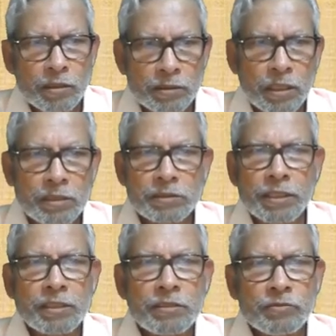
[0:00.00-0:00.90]
The
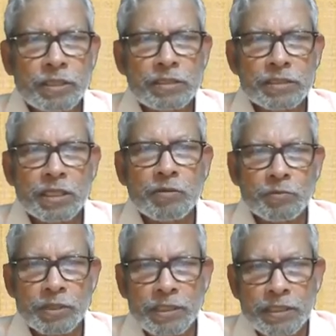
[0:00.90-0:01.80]
state insurance scheme
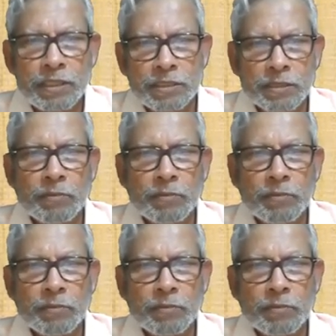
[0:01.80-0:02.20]
of the India is a